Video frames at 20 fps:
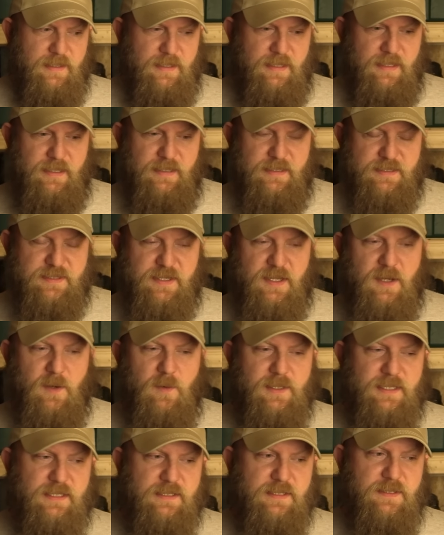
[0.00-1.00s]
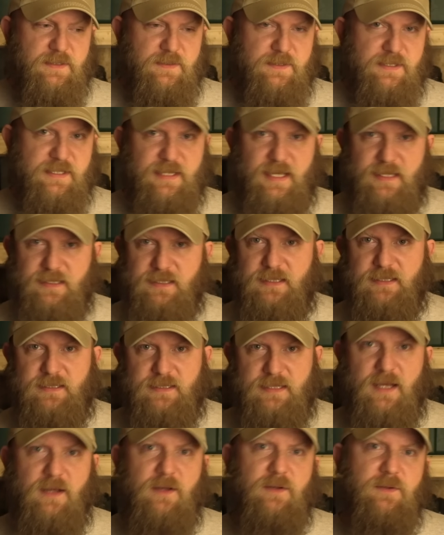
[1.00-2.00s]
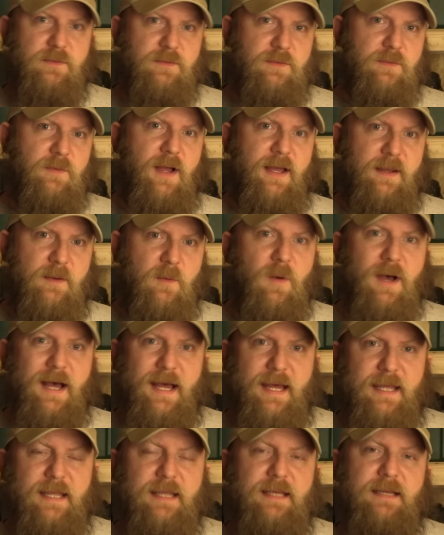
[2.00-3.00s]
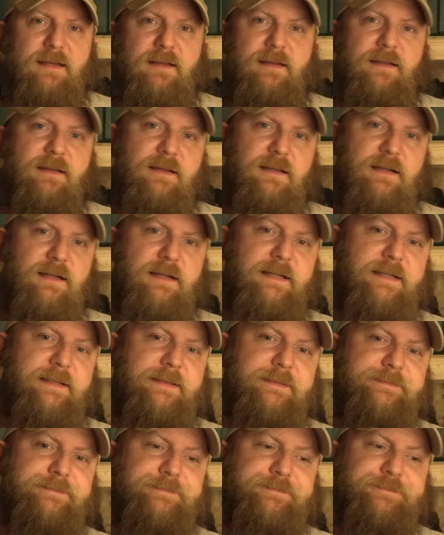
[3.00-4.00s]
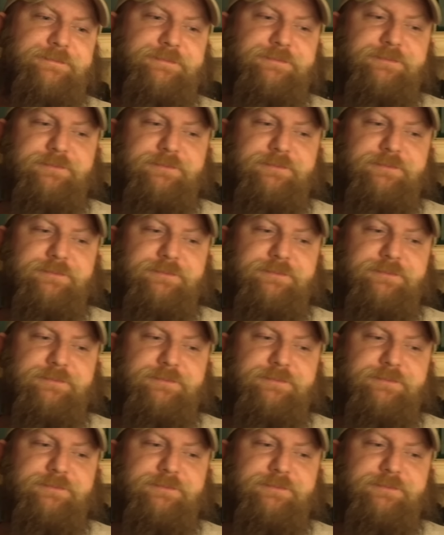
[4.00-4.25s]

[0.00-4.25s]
it's going to set a tone right away um,